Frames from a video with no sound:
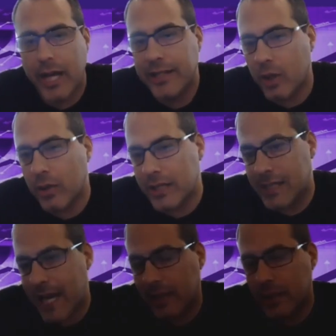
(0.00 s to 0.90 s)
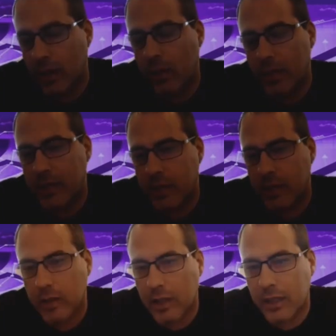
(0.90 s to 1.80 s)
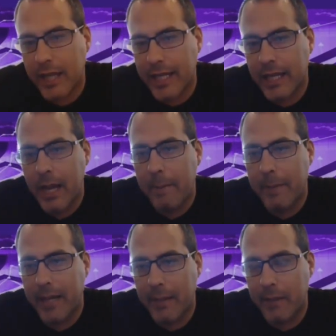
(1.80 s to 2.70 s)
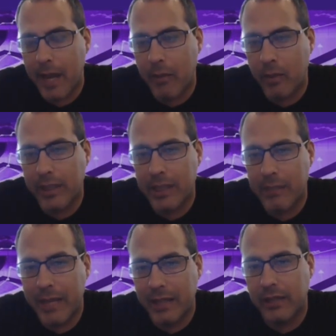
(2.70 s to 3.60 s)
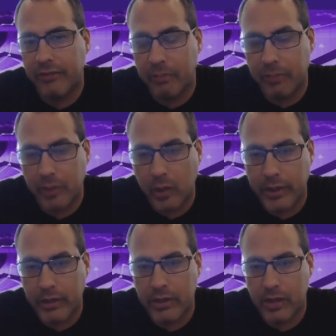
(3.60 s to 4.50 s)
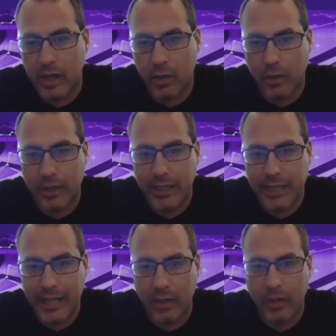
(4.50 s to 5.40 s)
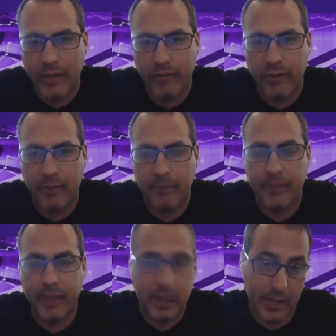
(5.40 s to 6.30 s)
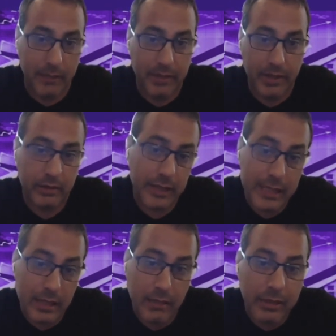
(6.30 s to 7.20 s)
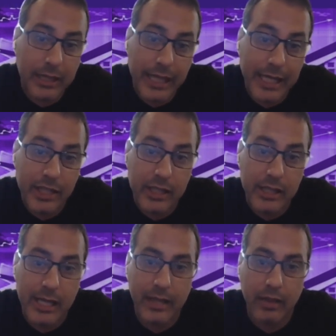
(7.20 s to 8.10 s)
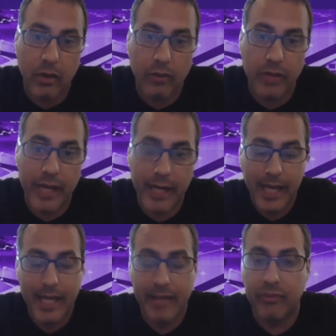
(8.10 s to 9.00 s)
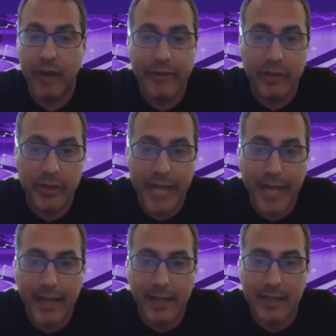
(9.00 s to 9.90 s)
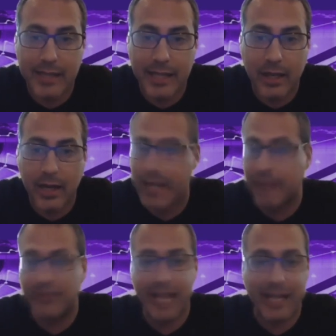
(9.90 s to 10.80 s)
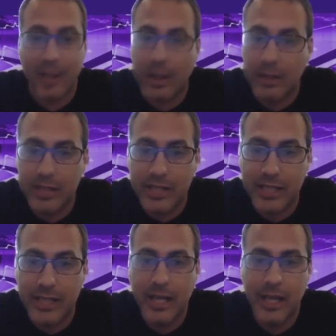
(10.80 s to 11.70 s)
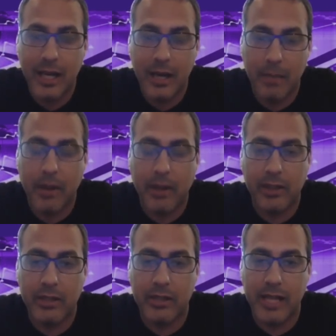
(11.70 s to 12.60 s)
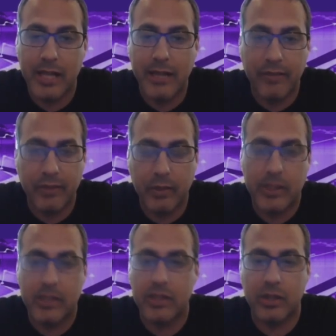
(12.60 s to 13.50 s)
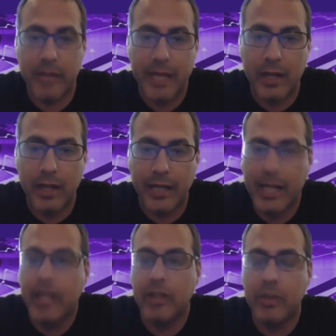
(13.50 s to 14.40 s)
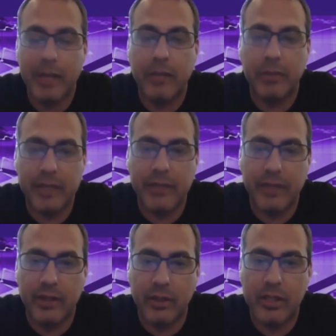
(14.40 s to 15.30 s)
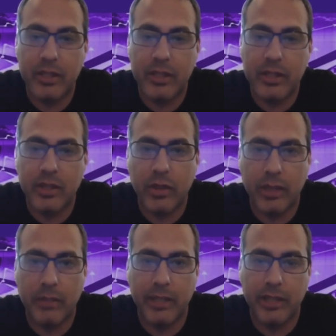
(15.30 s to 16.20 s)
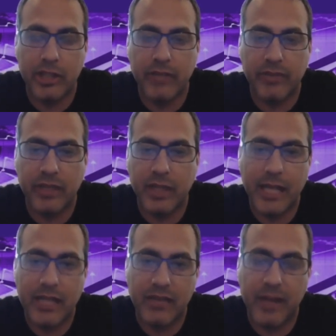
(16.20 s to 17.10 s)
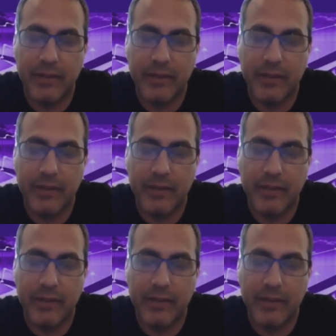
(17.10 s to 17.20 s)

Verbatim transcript: I don't exactly know what it's going to look like, but I'm, I'm willing to bet that if employers are willing to get away from uh, some of their lease obligations and their overhead, if Revenue Canada is in on it, if technology uh, partners and influences are in on it, you better believe that there is going to be a shift in the next five